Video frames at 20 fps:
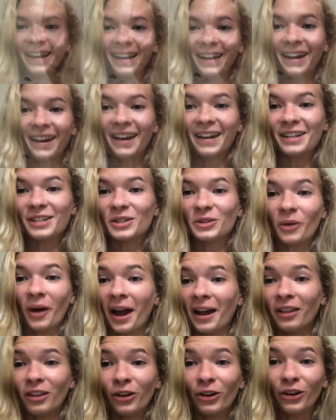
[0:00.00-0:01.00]
Hey guys. So I
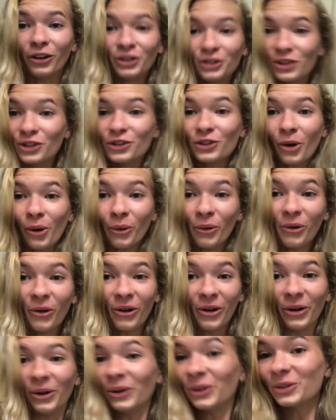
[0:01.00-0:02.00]
look so
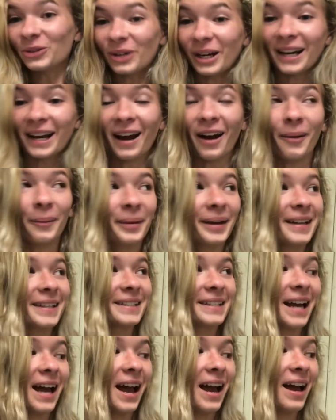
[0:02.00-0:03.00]
gross right now because
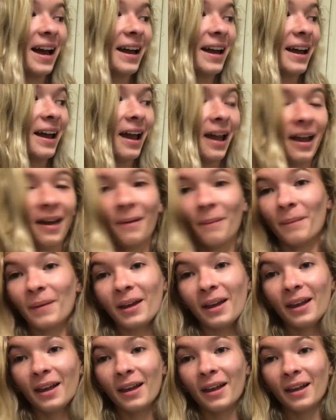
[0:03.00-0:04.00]
I am
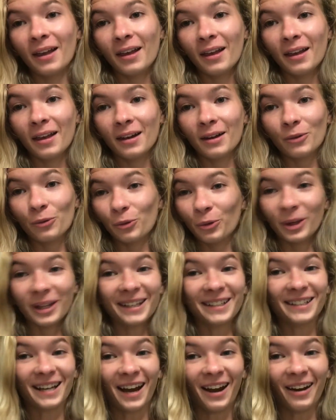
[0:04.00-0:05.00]
really
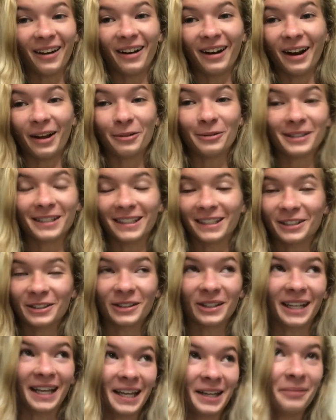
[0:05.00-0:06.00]
tired and I was
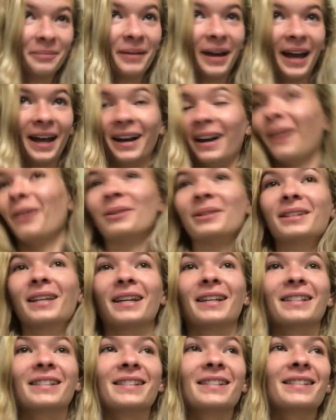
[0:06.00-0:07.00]
literally in bed and I was
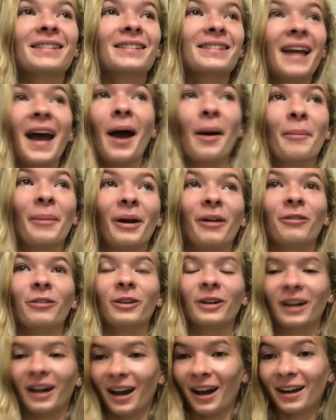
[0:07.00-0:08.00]
like, snap, I
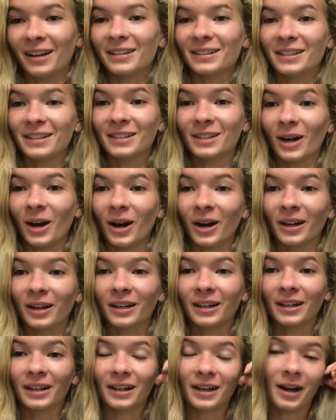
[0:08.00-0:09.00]
forgot to talk
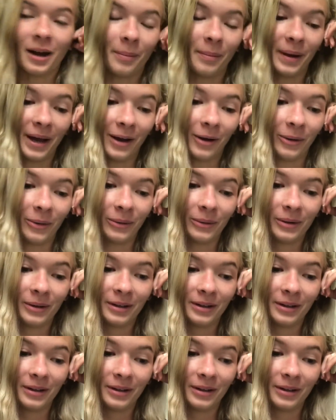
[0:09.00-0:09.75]
about